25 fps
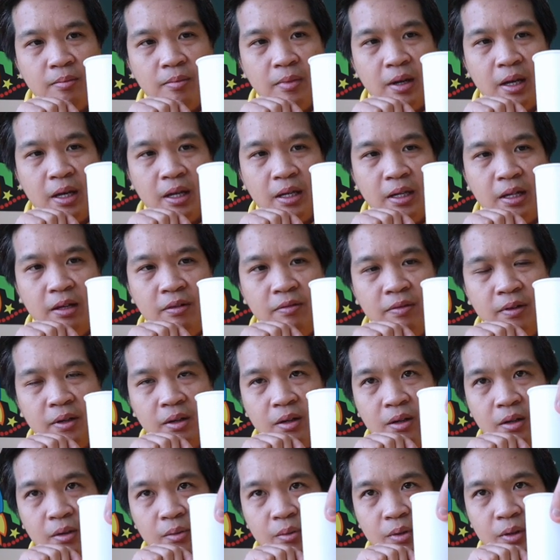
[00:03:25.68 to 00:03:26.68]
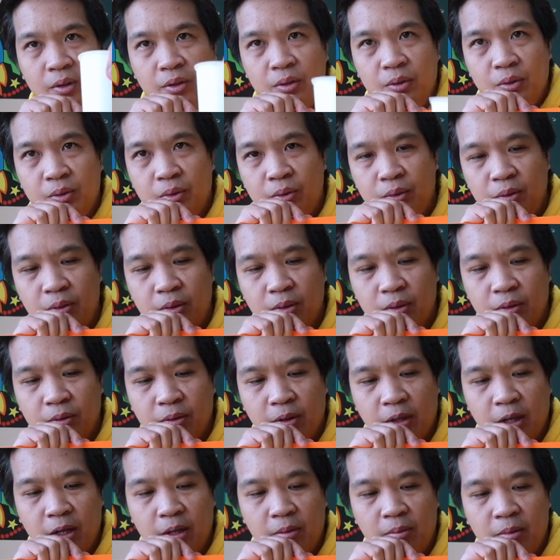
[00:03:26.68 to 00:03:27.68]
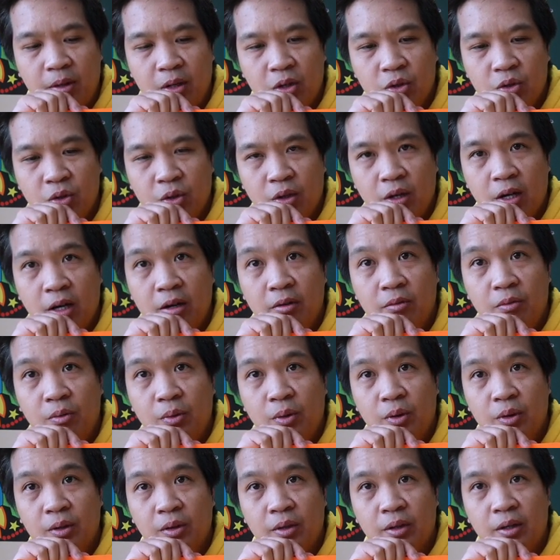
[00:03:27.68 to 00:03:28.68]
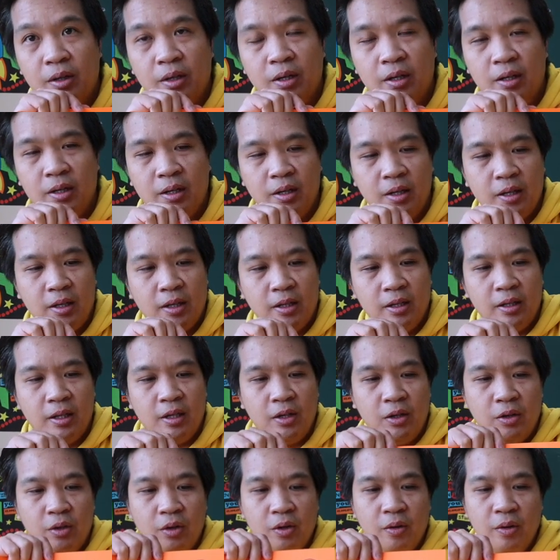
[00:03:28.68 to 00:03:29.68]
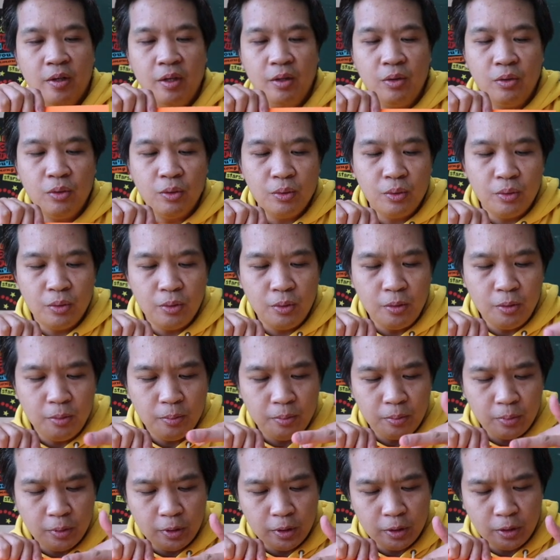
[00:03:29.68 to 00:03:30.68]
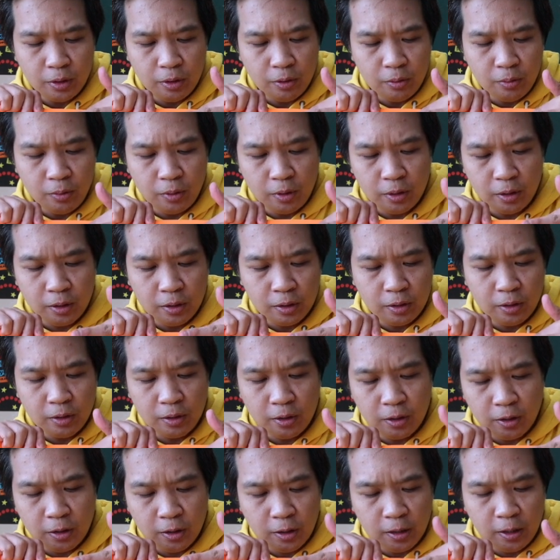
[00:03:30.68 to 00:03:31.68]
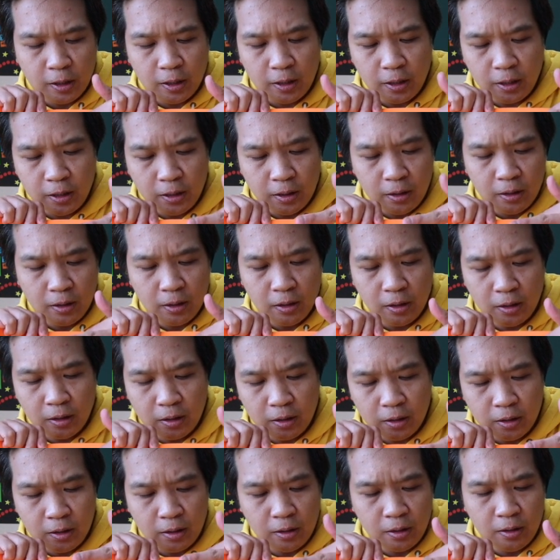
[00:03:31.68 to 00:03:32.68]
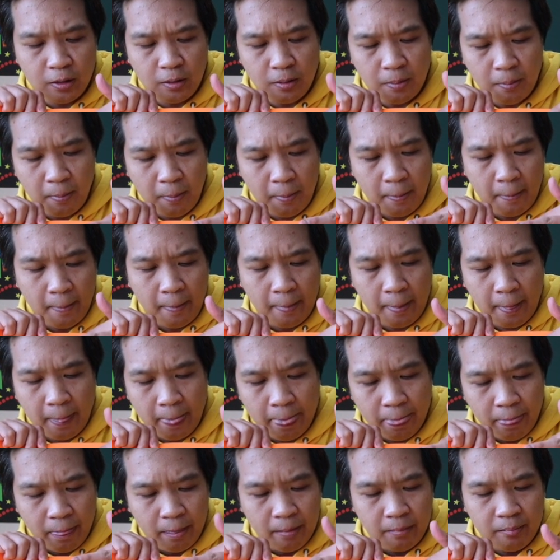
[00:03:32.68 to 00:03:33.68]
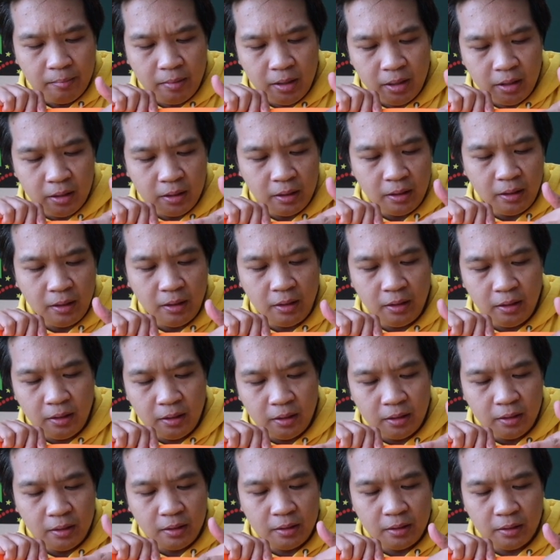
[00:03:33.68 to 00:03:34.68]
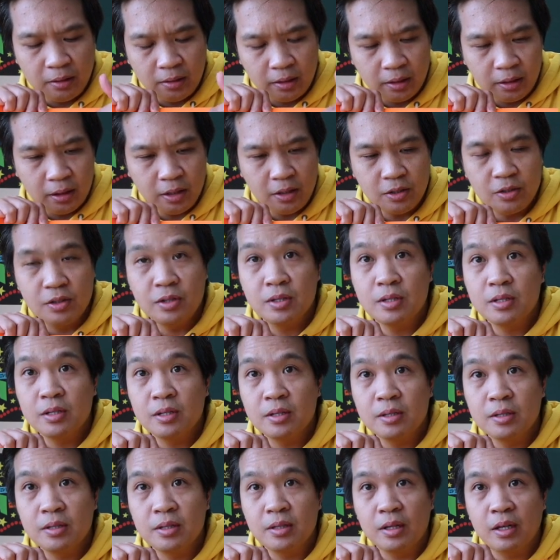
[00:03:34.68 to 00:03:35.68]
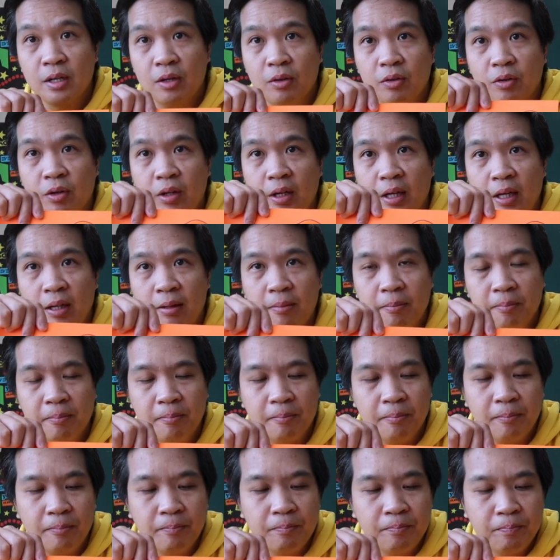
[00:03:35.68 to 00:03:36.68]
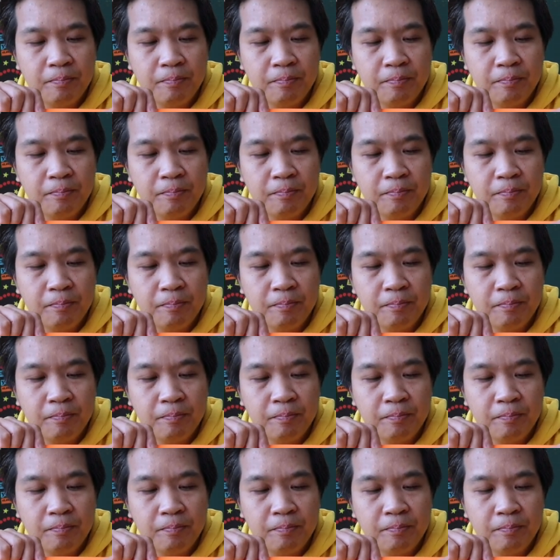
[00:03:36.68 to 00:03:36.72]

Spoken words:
Any finger will do, okay? Make sure you have water. Then you're going to put the water in the middle. This, can you see that?